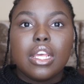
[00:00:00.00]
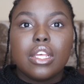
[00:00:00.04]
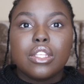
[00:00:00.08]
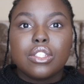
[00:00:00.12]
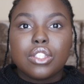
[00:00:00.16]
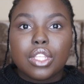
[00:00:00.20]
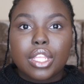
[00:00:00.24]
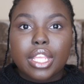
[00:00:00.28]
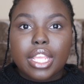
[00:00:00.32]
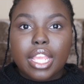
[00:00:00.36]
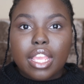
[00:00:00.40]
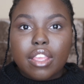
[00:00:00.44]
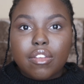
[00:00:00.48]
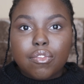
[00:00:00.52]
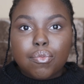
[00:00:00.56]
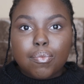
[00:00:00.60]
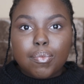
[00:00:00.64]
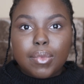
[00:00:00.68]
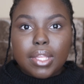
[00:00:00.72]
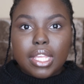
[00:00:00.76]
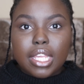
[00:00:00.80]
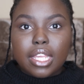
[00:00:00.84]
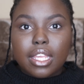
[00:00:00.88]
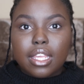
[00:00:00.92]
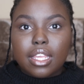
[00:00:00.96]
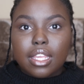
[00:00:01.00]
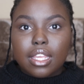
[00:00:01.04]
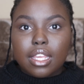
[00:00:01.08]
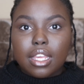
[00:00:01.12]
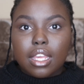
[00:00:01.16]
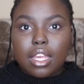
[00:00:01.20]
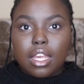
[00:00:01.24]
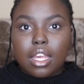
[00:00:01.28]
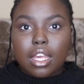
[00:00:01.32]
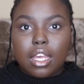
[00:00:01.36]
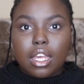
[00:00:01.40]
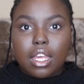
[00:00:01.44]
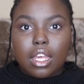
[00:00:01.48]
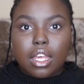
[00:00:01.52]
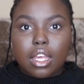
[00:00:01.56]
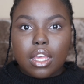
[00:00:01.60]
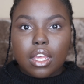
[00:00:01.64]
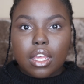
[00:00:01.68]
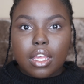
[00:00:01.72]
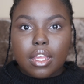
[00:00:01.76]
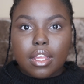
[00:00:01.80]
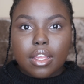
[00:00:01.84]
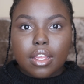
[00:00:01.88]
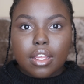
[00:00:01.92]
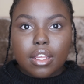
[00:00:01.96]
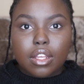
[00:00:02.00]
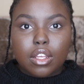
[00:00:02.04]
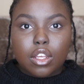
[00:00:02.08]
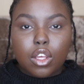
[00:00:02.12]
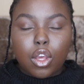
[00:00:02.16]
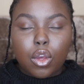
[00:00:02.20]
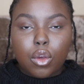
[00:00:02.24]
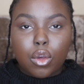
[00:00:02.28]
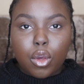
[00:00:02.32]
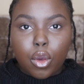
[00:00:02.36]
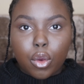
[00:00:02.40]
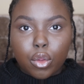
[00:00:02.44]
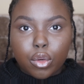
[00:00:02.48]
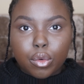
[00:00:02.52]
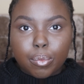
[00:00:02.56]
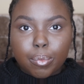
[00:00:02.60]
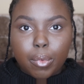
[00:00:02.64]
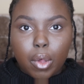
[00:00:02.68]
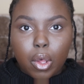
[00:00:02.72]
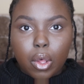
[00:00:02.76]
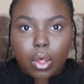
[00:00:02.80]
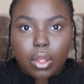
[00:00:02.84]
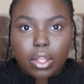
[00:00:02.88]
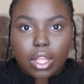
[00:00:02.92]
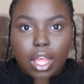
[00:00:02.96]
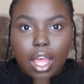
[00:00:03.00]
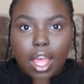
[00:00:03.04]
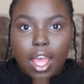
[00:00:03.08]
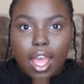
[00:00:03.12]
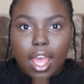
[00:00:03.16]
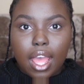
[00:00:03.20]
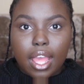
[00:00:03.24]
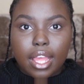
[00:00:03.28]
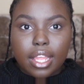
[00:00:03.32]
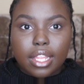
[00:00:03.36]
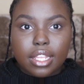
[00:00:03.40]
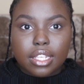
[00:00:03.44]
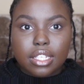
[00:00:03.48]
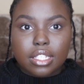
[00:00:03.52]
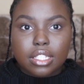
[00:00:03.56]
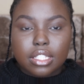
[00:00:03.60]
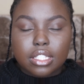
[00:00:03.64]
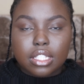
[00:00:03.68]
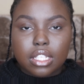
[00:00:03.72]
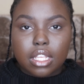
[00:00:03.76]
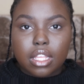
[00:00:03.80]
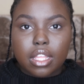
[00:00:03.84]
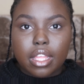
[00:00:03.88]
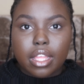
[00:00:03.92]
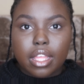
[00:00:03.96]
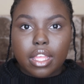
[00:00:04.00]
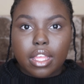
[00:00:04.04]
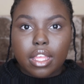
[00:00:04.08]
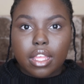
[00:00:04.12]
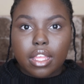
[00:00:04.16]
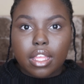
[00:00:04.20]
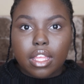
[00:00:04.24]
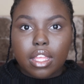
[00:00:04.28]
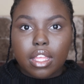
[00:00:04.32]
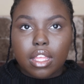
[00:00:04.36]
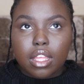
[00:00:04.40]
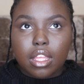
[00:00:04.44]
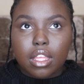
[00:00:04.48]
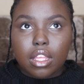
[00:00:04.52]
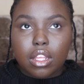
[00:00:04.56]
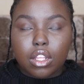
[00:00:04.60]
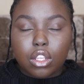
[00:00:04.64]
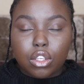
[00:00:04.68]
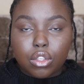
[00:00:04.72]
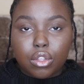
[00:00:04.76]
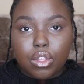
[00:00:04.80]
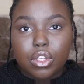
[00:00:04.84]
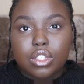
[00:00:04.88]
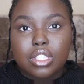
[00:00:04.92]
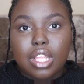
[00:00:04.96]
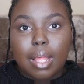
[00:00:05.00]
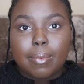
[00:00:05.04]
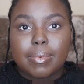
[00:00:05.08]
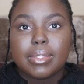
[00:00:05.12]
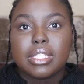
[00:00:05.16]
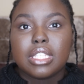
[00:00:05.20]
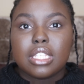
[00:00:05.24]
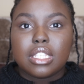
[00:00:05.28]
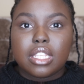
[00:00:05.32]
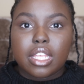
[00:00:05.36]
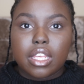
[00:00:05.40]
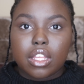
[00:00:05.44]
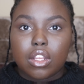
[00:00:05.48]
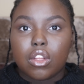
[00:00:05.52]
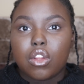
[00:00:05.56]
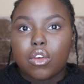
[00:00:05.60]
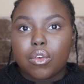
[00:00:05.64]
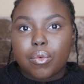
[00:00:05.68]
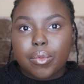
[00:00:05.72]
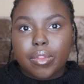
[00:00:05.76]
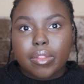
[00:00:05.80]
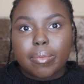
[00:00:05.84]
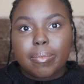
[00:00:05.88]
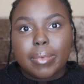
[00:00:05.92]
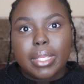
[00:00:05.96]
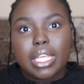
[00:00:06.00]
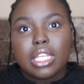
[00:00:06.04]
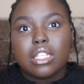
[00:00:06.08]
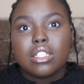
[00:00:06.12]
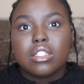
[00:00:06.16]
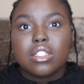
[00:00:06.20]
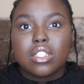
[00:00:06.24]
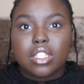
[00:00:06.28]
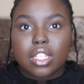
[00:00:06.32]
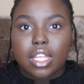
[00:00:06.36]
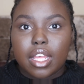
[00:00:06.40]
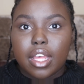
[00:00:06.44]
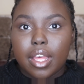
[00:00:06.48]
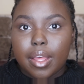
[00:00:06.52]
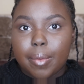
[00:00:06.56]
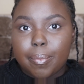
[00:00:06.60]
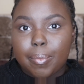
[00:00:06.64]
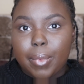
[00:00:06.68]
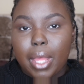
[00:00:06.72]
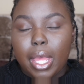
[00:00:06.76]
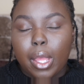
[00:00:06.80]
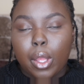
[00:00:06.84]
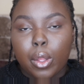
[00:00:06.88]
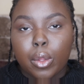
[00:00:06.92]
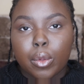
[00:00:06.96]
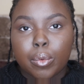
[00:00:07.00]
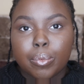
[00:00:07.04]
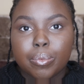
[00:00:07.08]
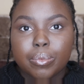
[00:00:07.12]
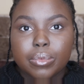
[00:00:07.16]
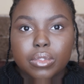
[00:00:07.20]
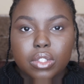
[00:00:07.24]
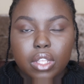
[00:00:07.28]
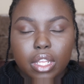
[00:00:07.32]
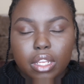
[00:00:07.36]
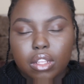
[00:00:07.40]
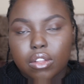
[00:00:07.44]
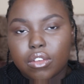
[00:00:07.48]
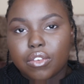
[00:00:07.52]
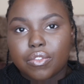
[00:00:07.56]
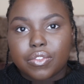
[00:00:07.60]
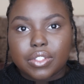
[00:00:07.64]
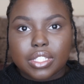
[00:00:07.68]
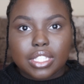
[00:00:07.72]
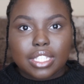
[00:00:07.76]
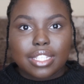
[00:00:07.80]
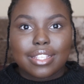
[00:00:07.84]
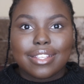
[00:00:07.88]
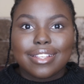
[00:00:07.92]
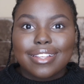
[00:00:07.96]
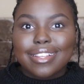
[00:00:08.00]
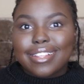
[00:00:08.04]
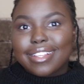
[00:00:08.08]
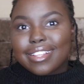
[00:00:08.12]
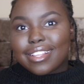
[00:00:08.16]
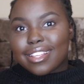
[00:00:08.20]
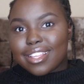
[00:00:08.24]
So they gave me Cocodamol and glucose tablets to take along with me to at home, so I can obviously